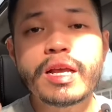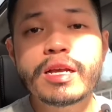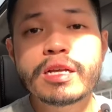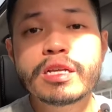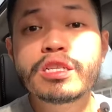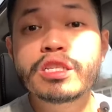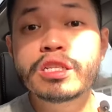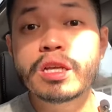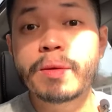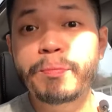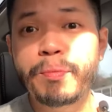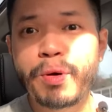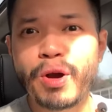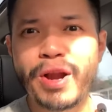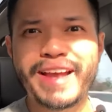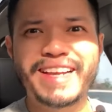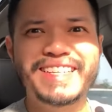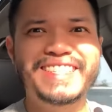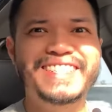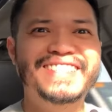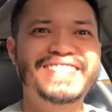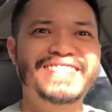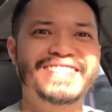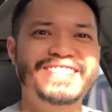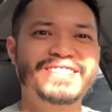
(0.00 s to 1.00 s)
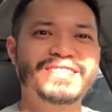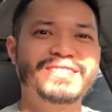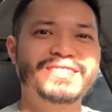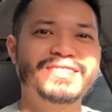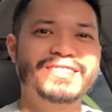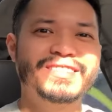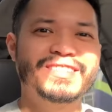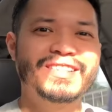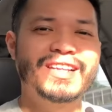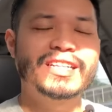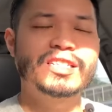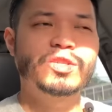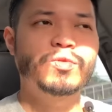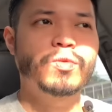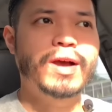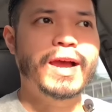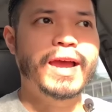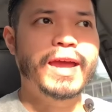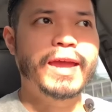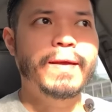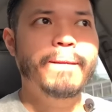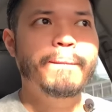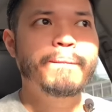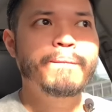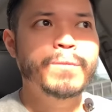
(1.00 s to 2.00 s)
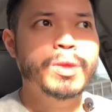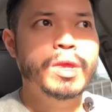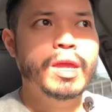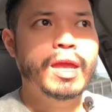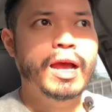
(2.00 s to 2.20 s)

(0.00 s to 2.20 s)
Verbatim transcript: suppressed. That's why